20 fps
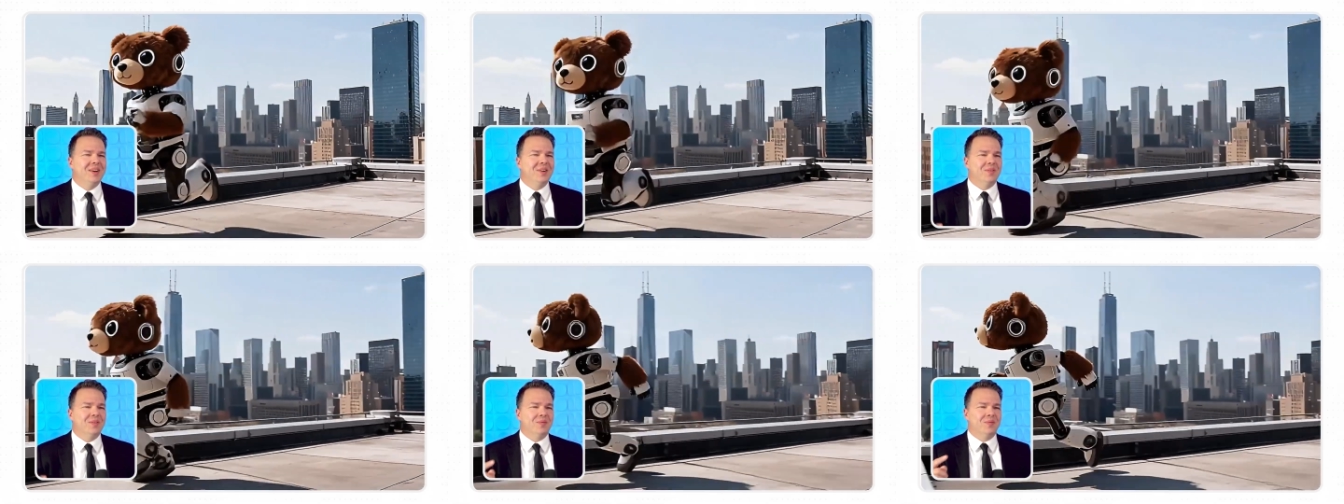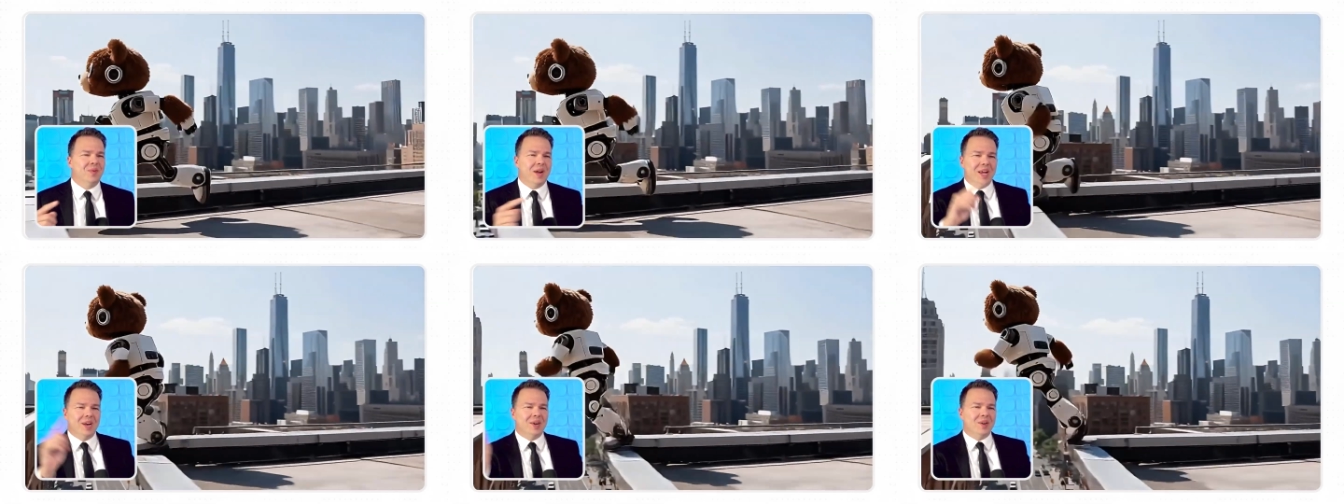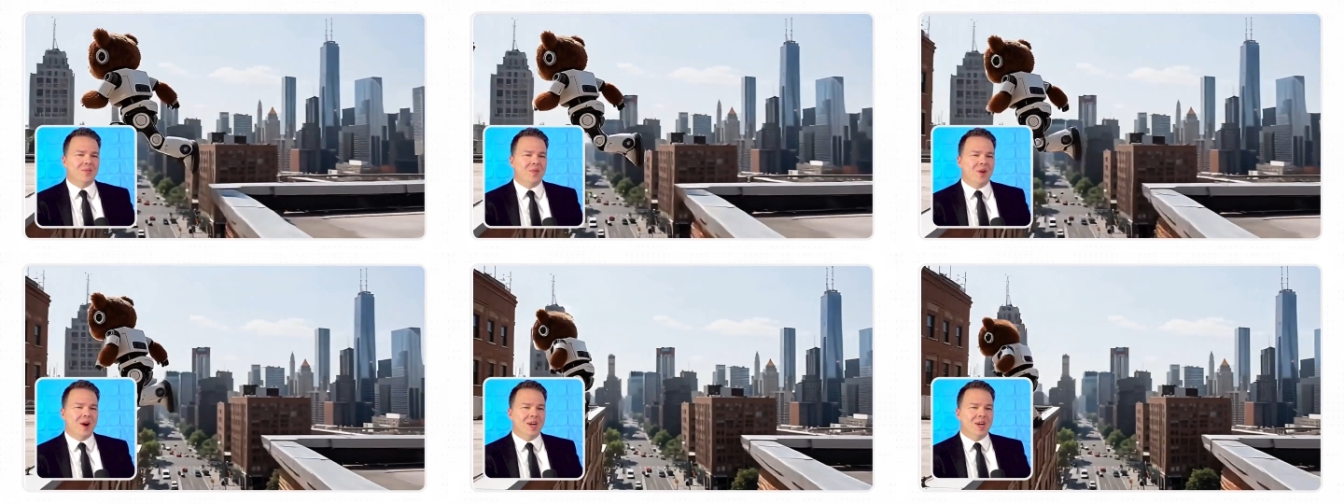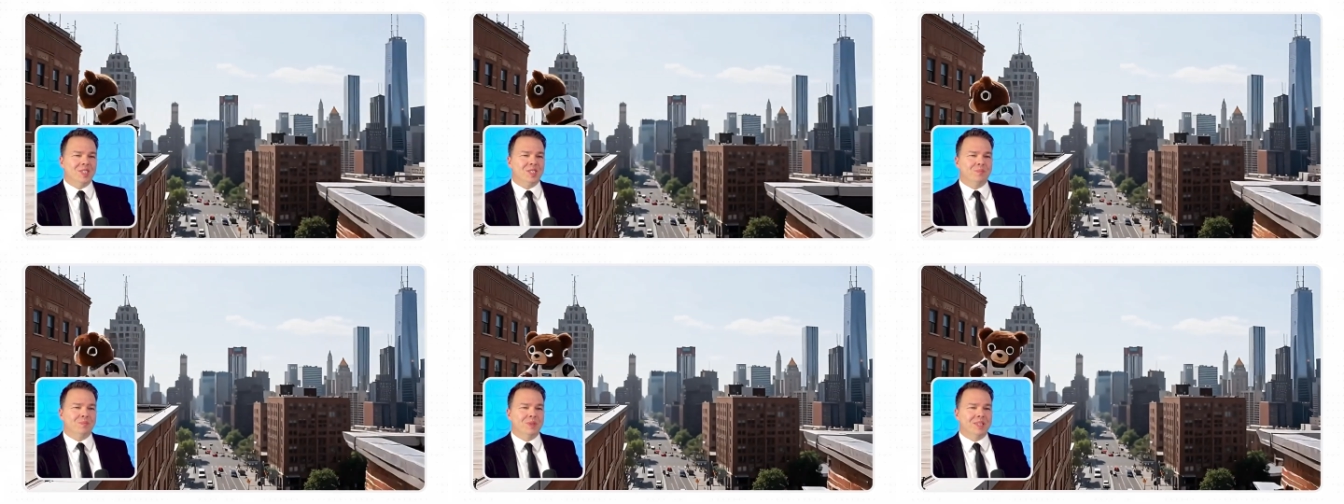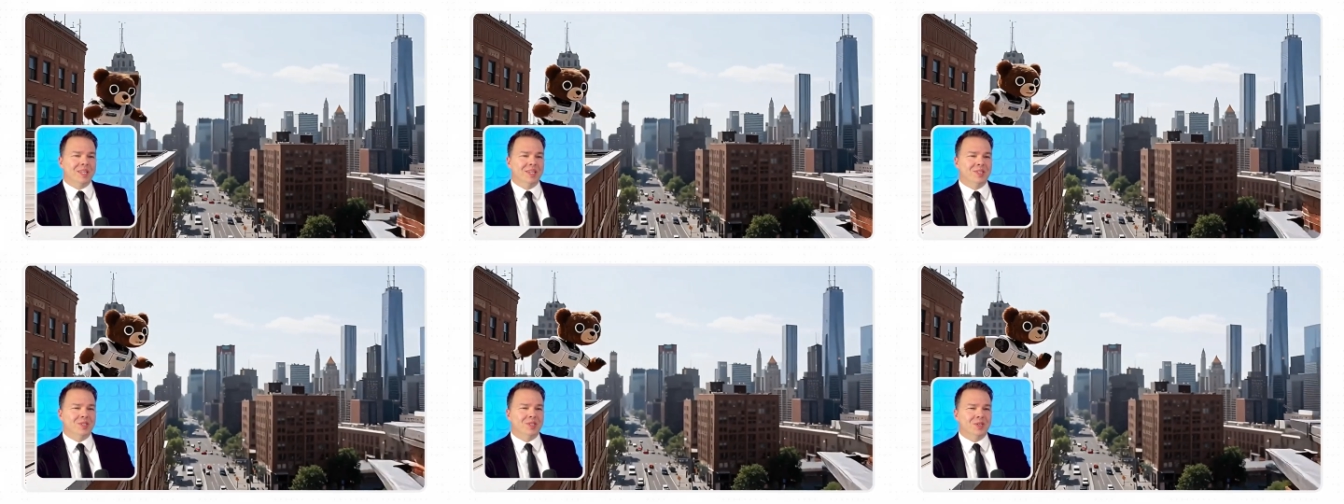ran across, but
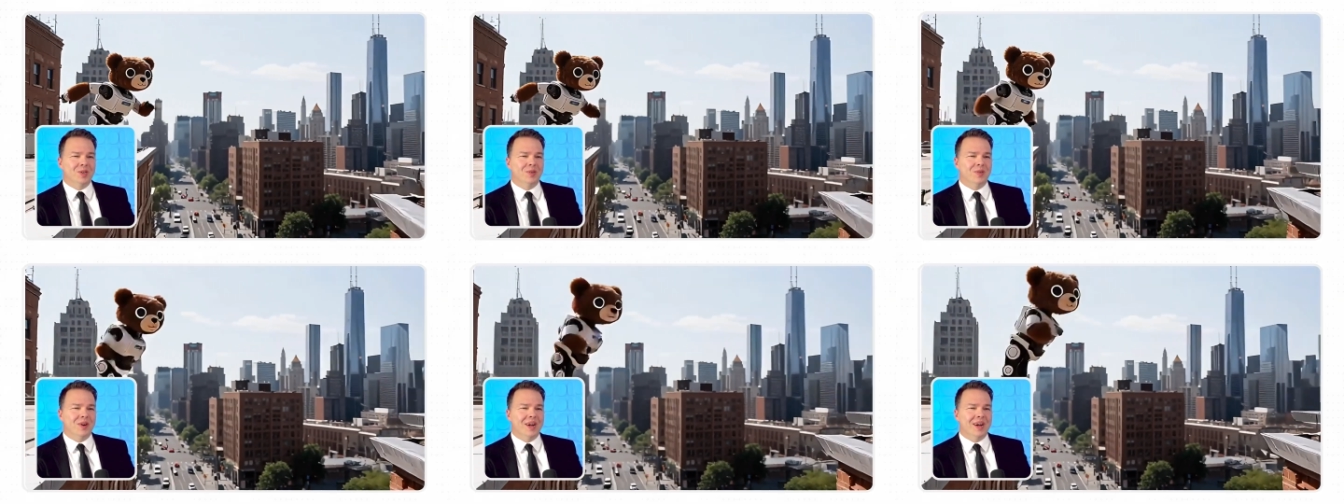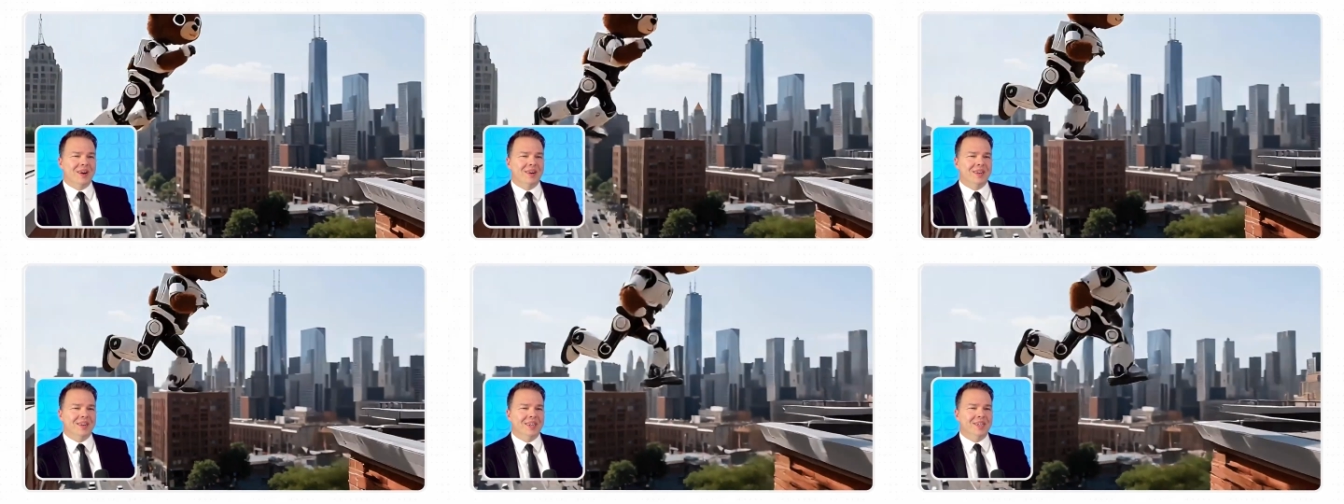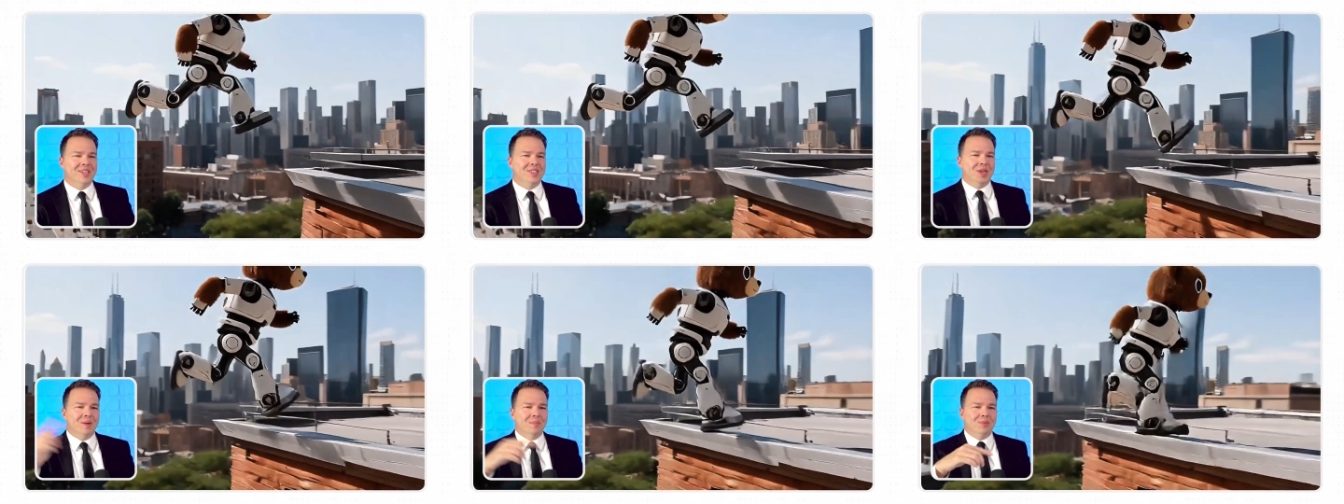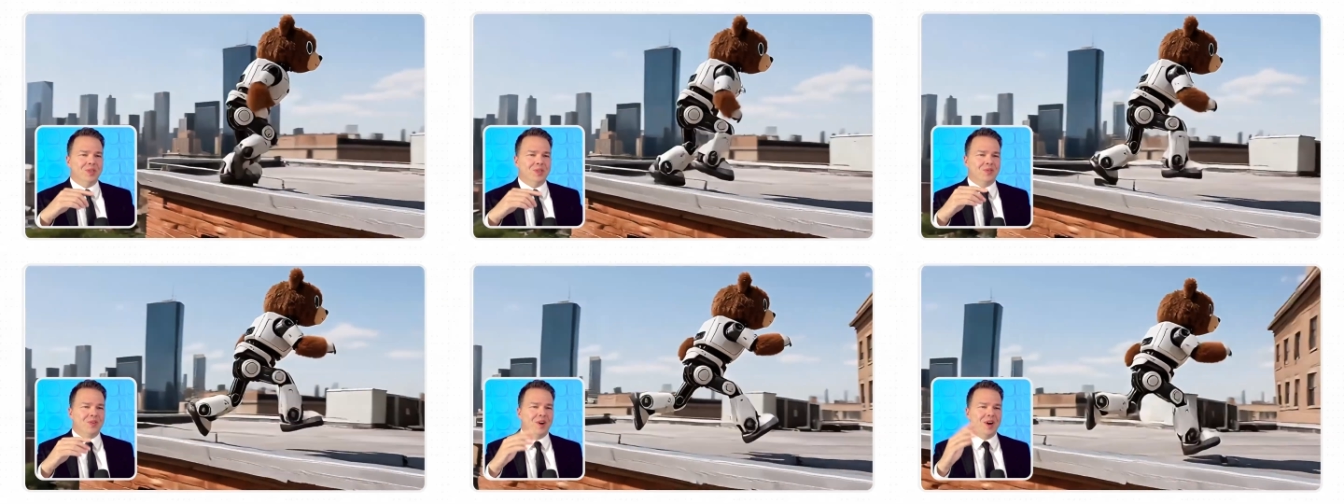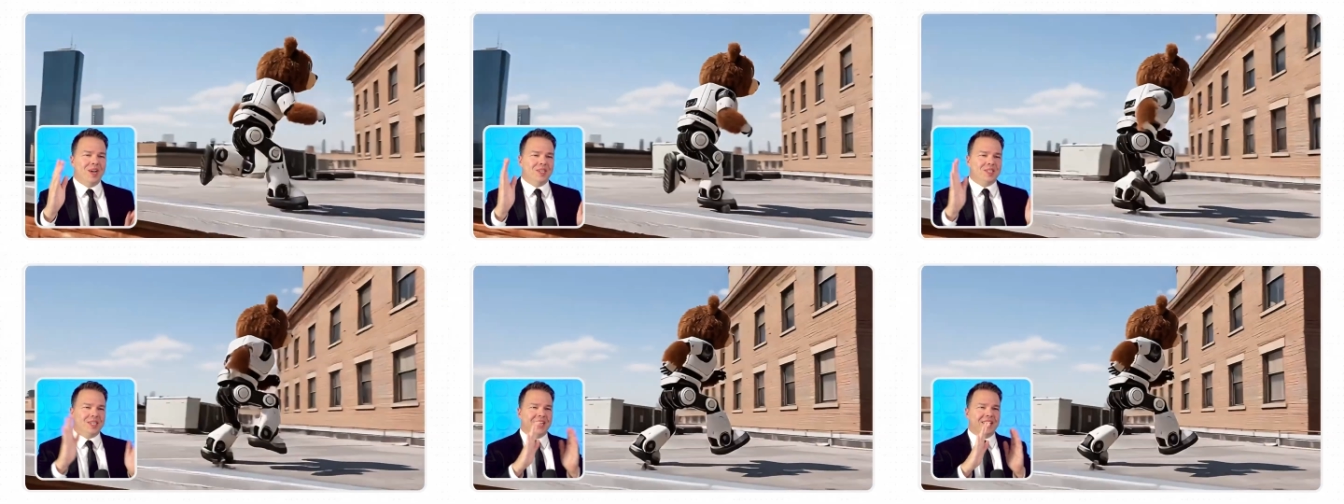then turned around and jumped
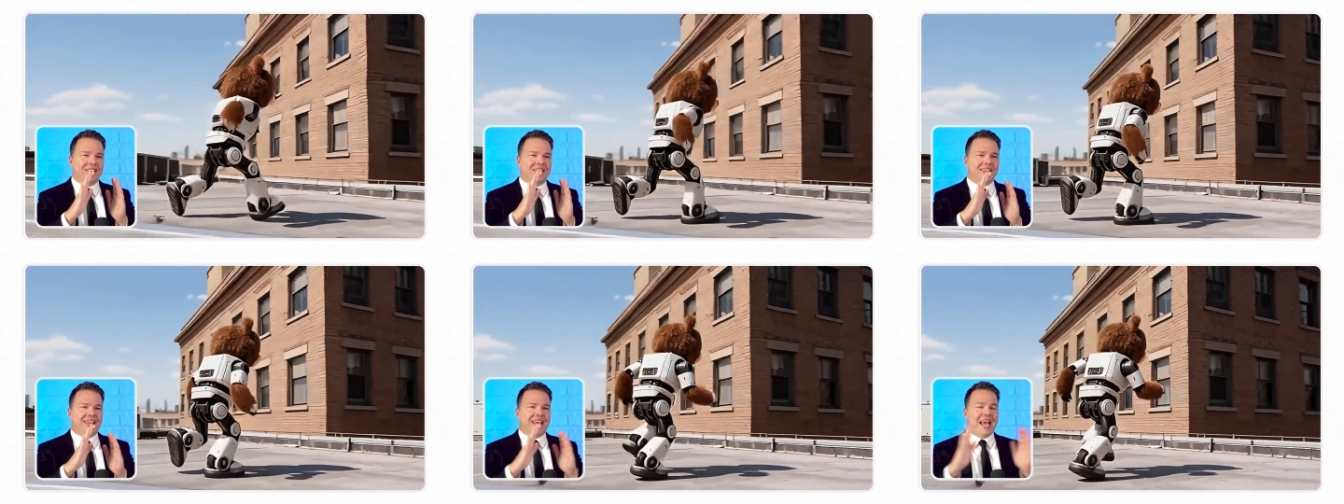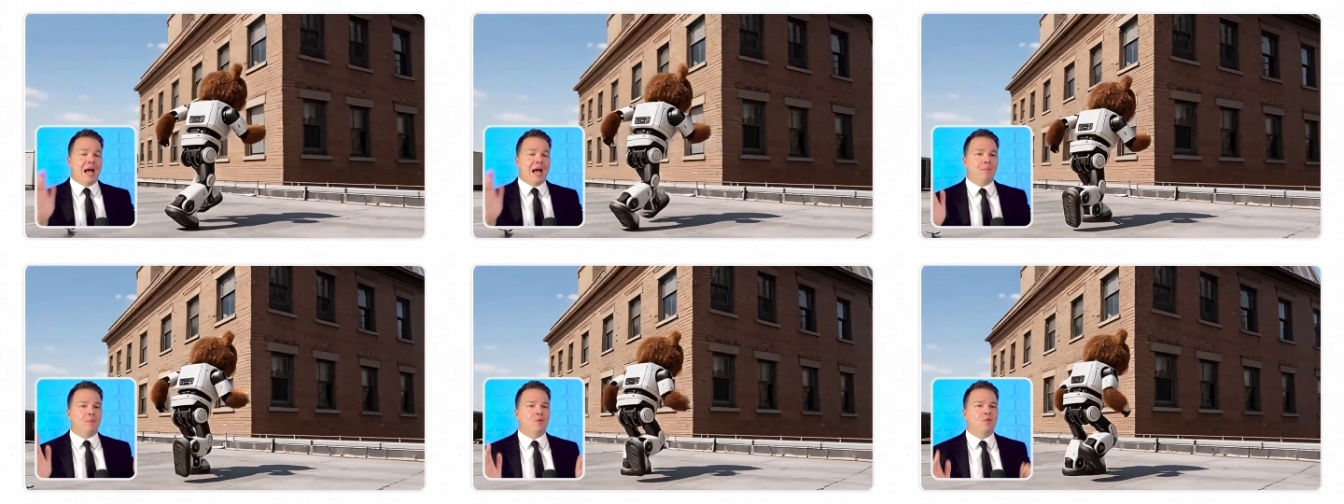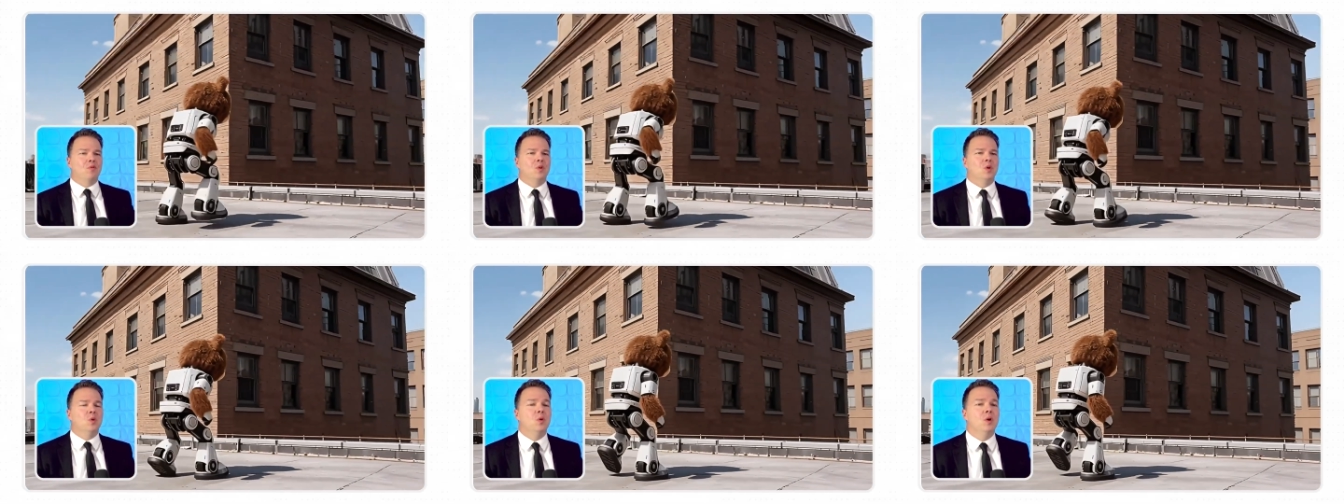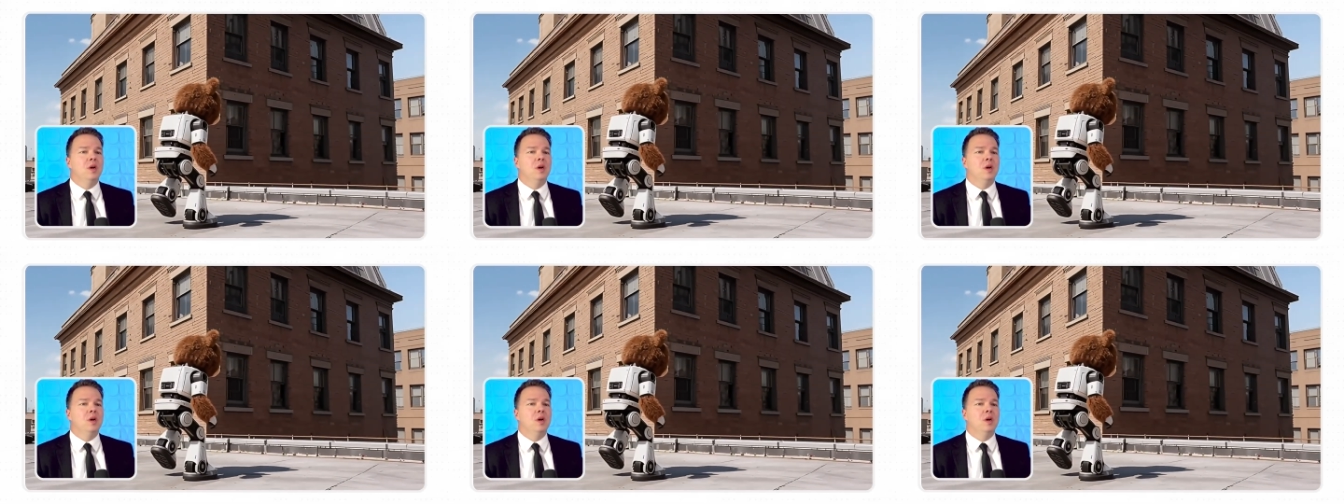across, and the gap grew.